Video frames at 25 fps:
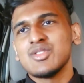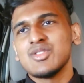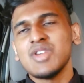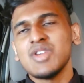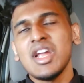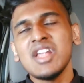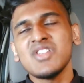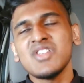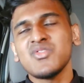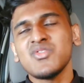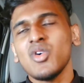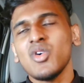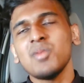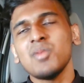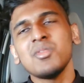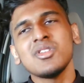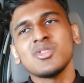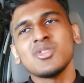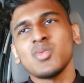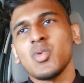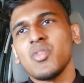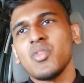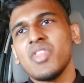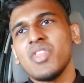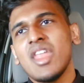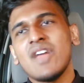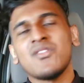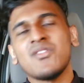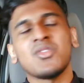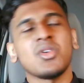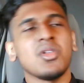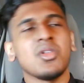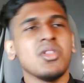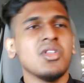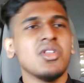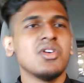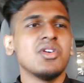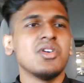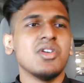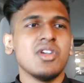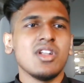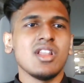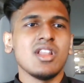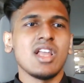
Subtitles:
Transformers will never learn.